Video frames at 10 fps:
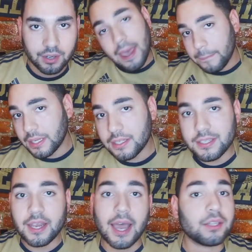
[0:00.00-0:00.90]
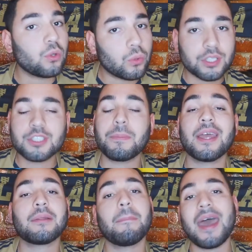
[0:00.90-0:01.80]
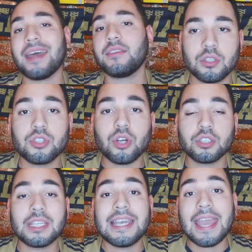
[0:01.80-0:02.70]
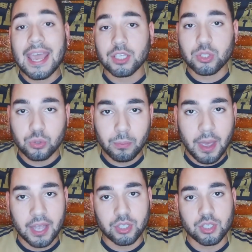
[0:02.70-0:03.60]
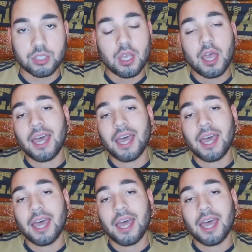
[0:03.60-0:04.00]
That being said, I don't expect Matt to start the next two matches.